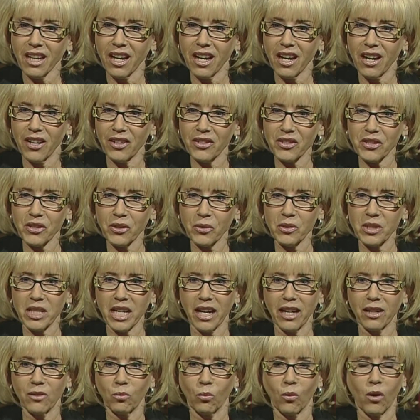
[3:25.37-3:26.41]
Uh, so
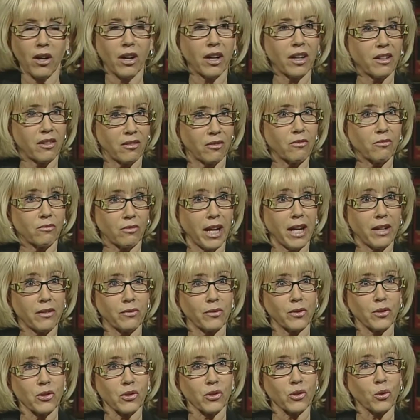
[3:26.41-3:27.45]
dad ran
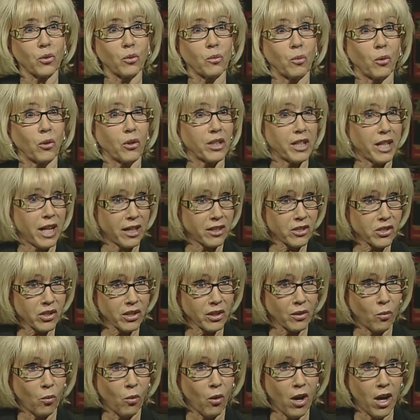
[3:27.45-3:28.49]
for the school board and
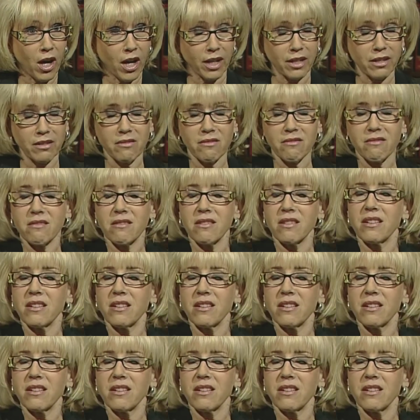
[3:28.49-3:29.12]
actually won,